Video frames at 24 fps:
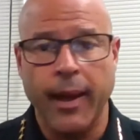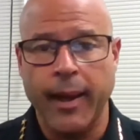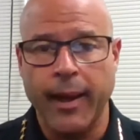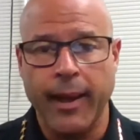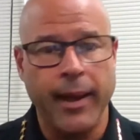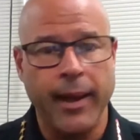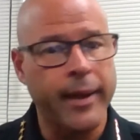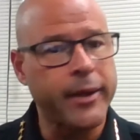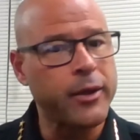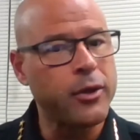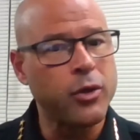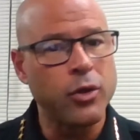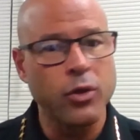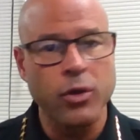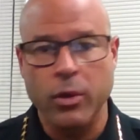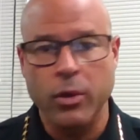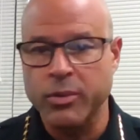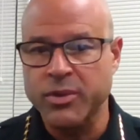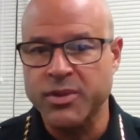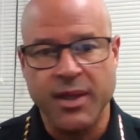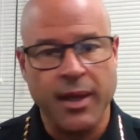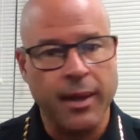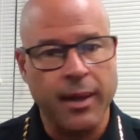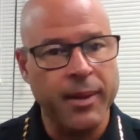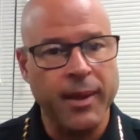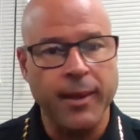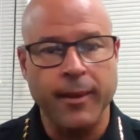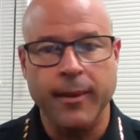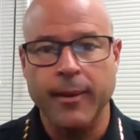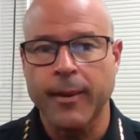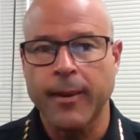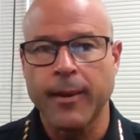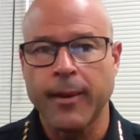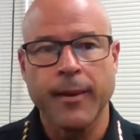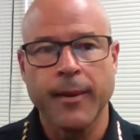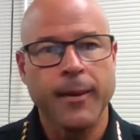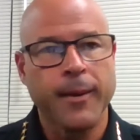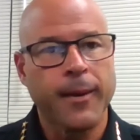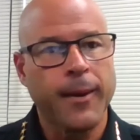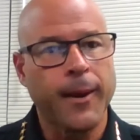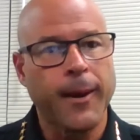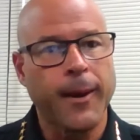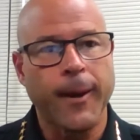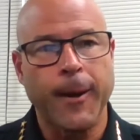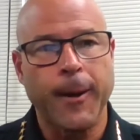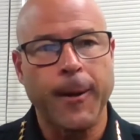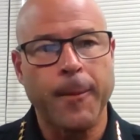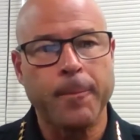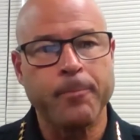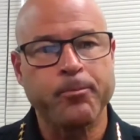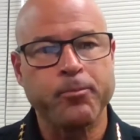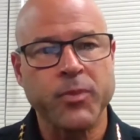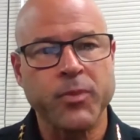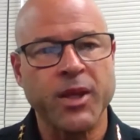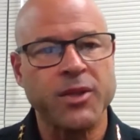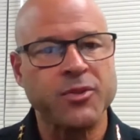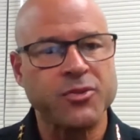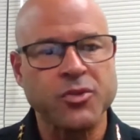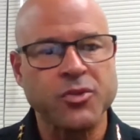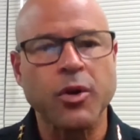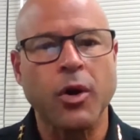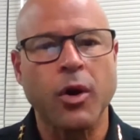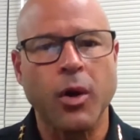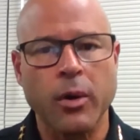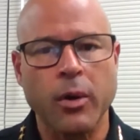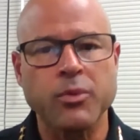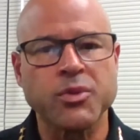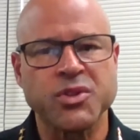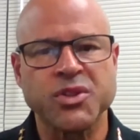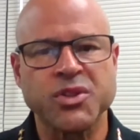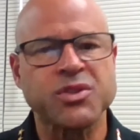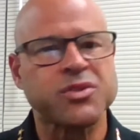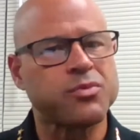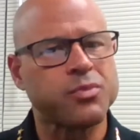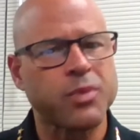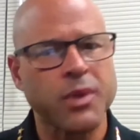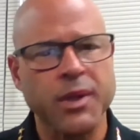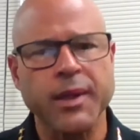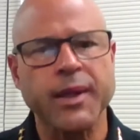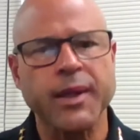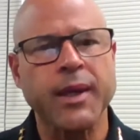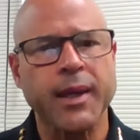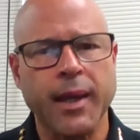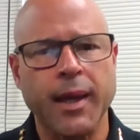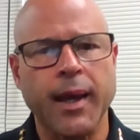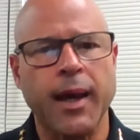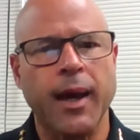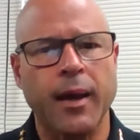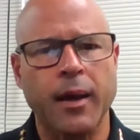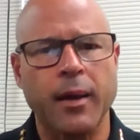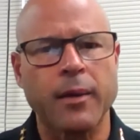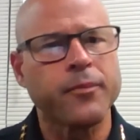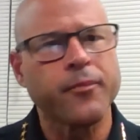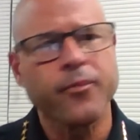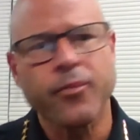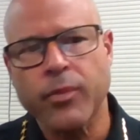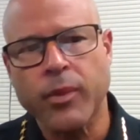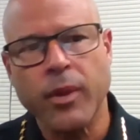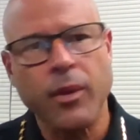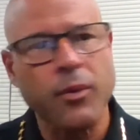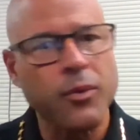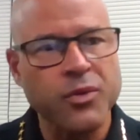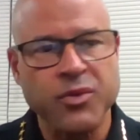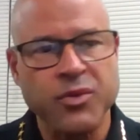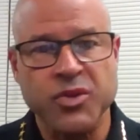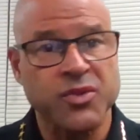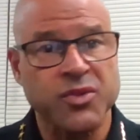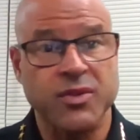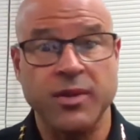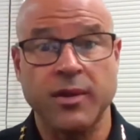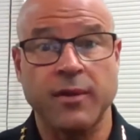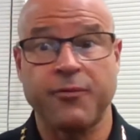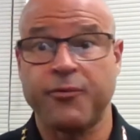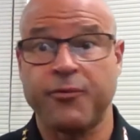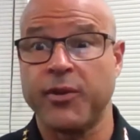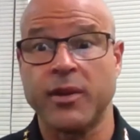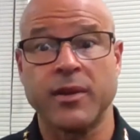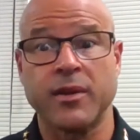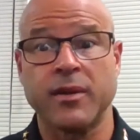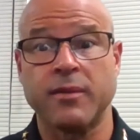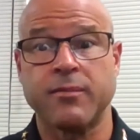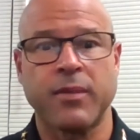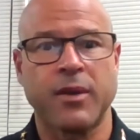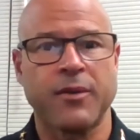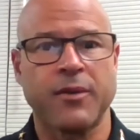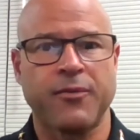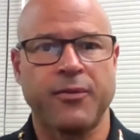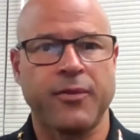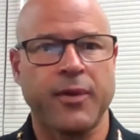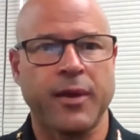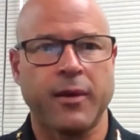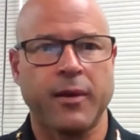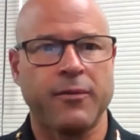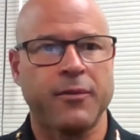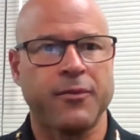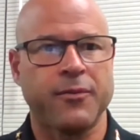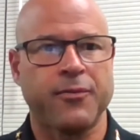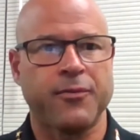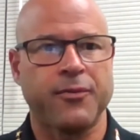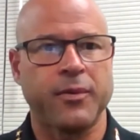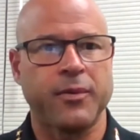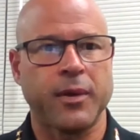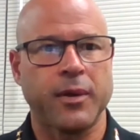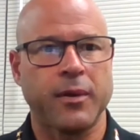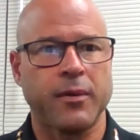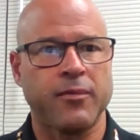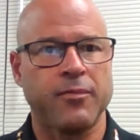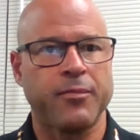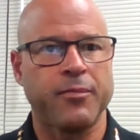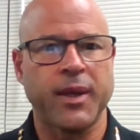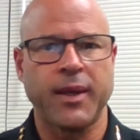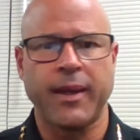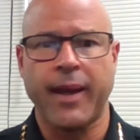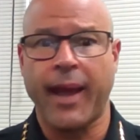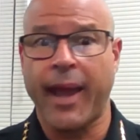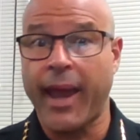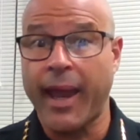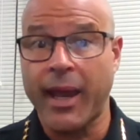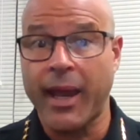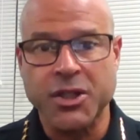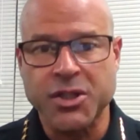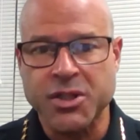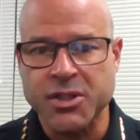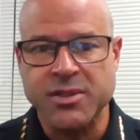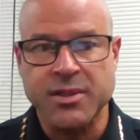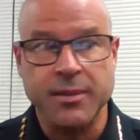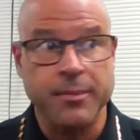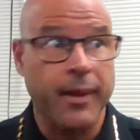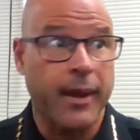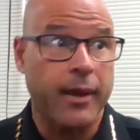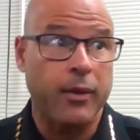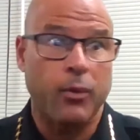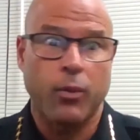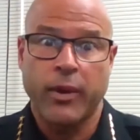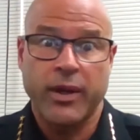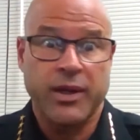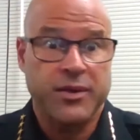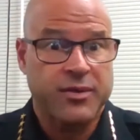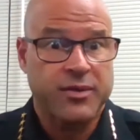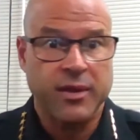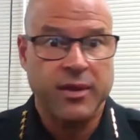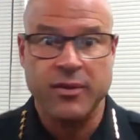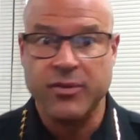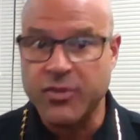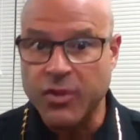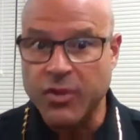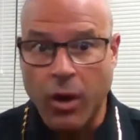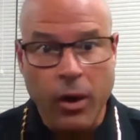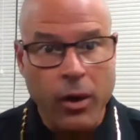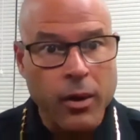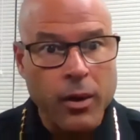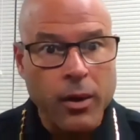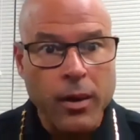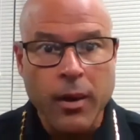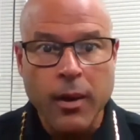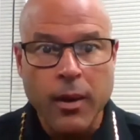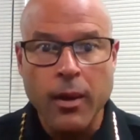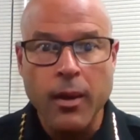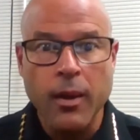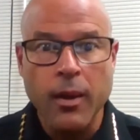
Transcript: I knew it was coming. And so it was just really, it was just a feeling of being anxious of, like, when it's going to start.